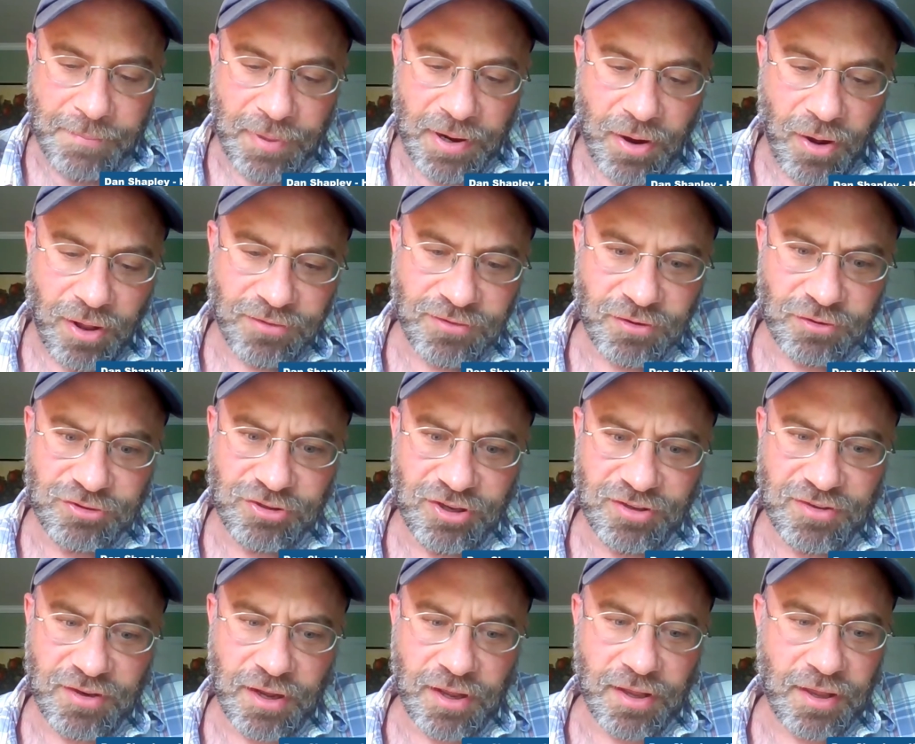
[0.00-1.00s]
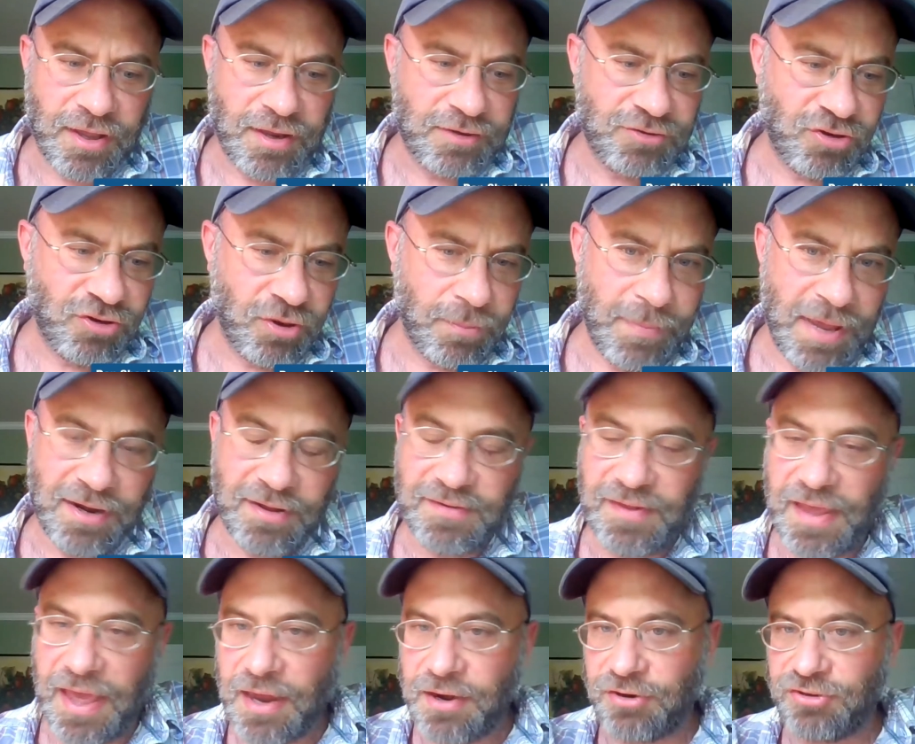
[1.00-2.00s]
but also just a
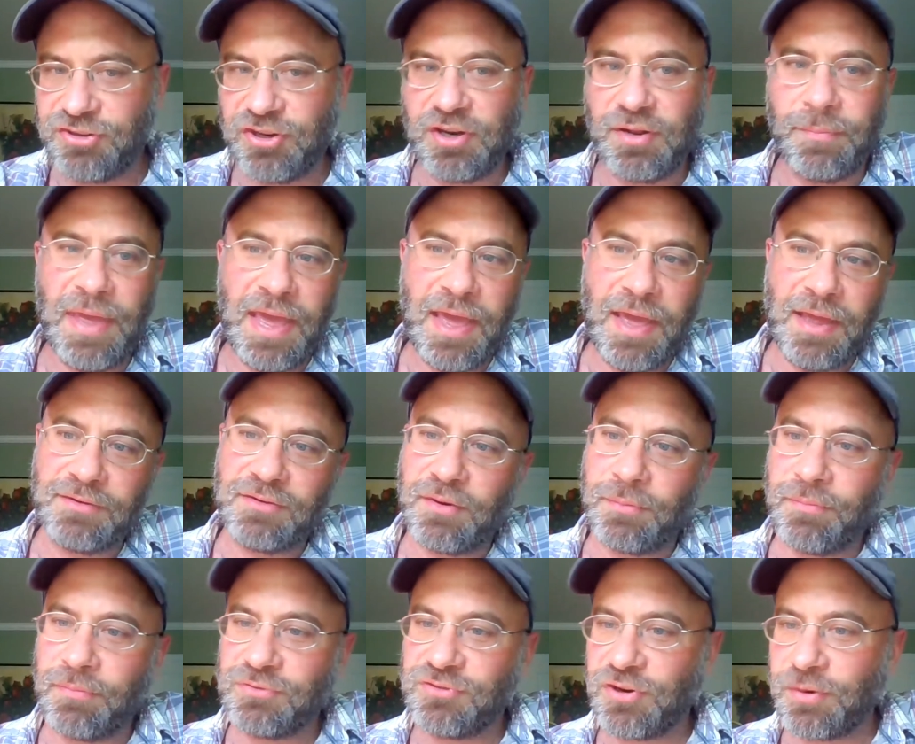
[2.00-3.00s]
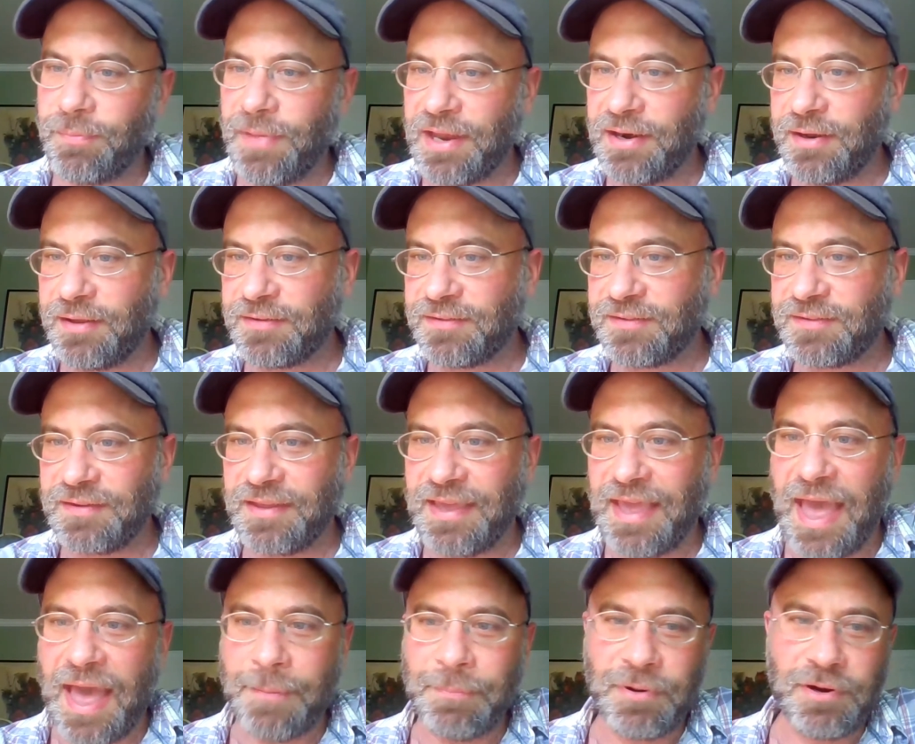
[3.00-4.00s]
tremendous energy demand, tremendous
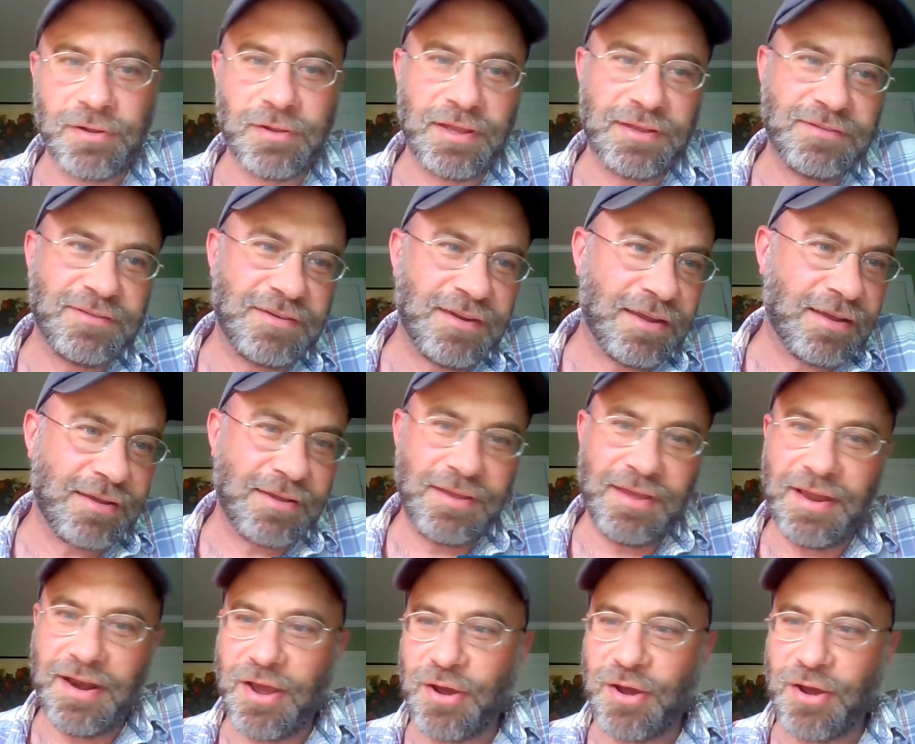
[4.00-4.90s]
capitalistic,